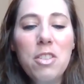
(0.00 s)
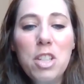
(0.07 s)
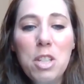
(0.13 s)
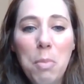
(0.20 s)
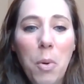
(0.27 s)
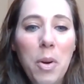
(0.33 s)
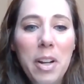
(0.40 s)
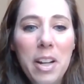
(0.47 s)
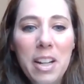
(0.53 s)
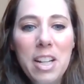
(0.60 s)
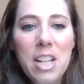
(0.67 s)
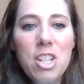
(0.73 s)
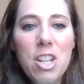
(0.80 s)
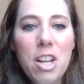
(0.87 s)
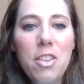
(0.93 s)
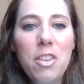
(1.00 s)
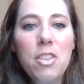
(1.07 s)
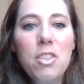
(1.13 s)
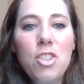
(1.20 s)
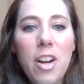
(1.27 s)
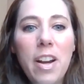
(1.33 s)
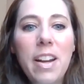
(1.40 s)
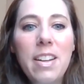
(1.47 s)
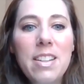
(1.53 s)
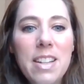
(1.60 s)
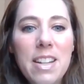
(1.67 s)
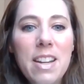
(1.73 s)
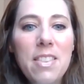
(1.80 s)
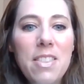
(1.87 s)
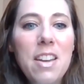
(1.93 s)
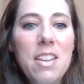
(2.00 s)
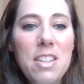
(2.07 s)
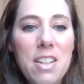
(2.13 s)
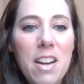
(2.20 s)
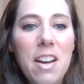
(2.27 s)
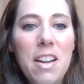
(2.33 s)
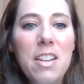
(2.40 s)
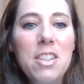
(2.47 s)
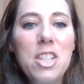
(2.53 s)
supporting each other, trying to get that done.